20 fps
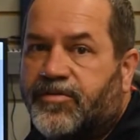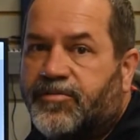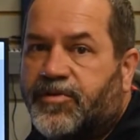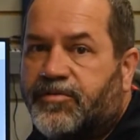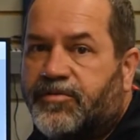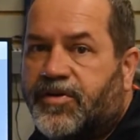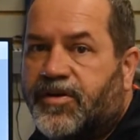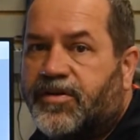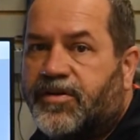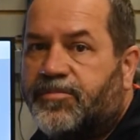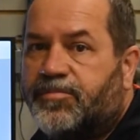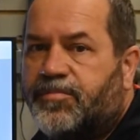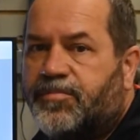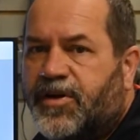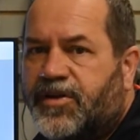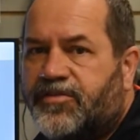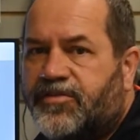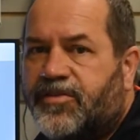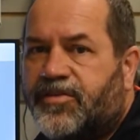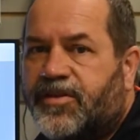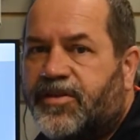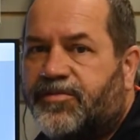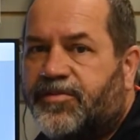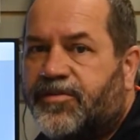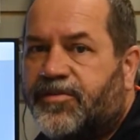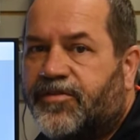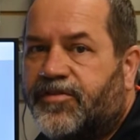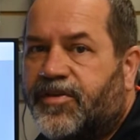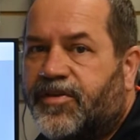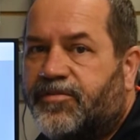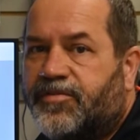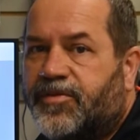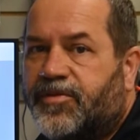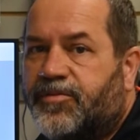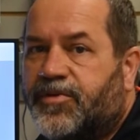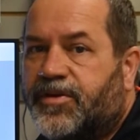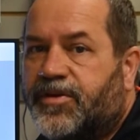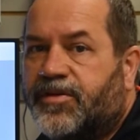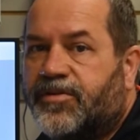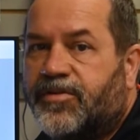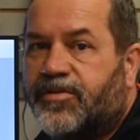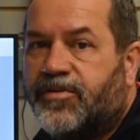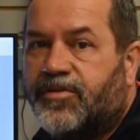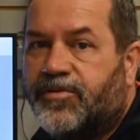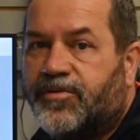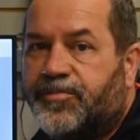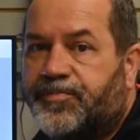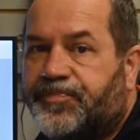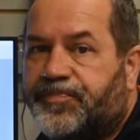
and we've got a bunch of different stuff that we can do.